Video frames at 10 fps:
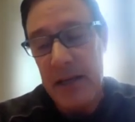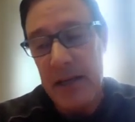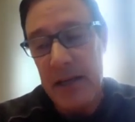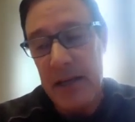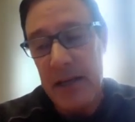
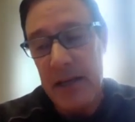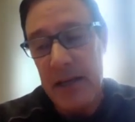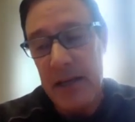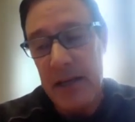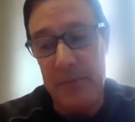a long
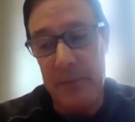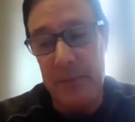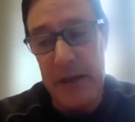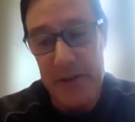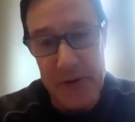
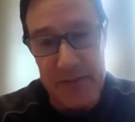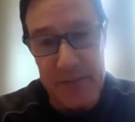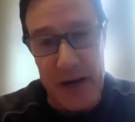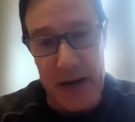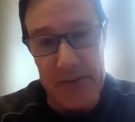administrative
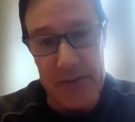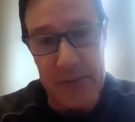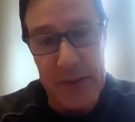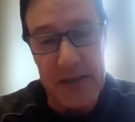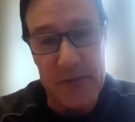process
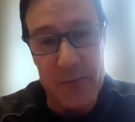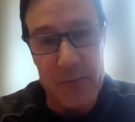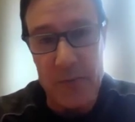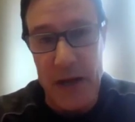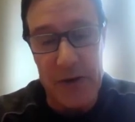because
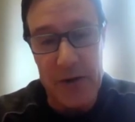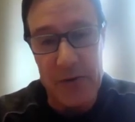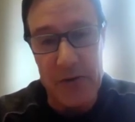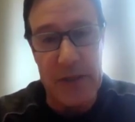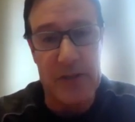I don't know
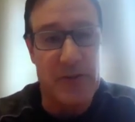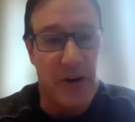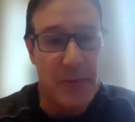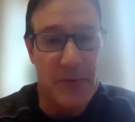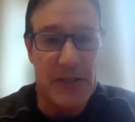too many
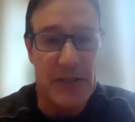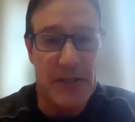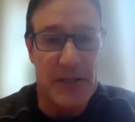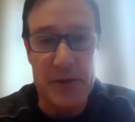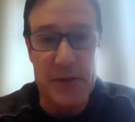startups that can
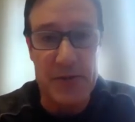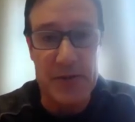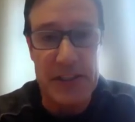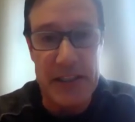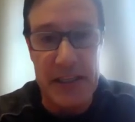pull their
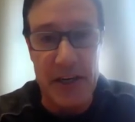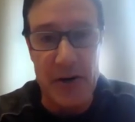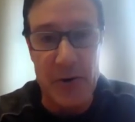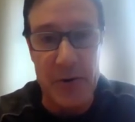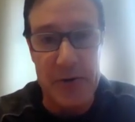
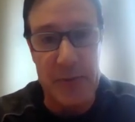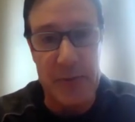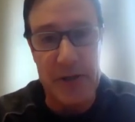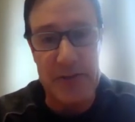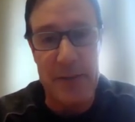CTO or some of
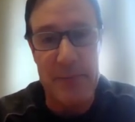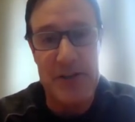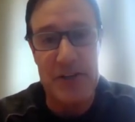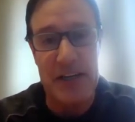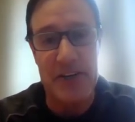their top
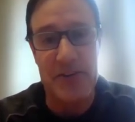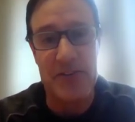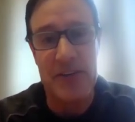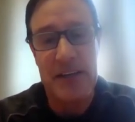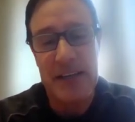
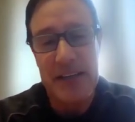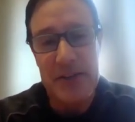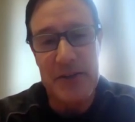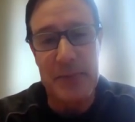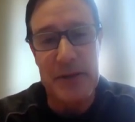engineers
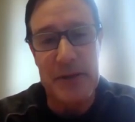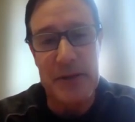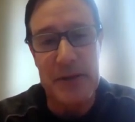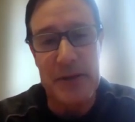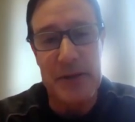to be
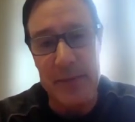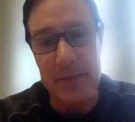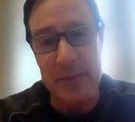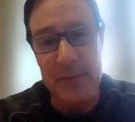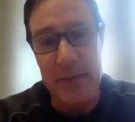spending
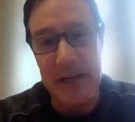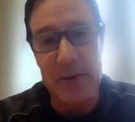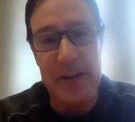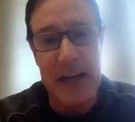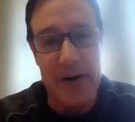time meeting with
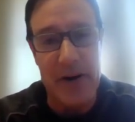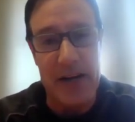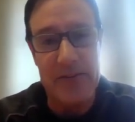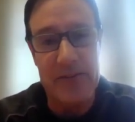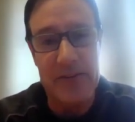the
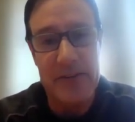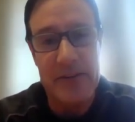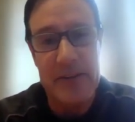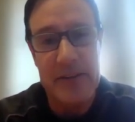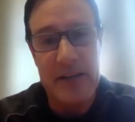IRS.
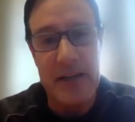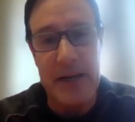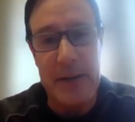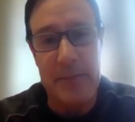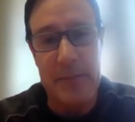
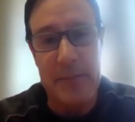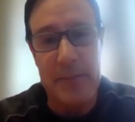Um,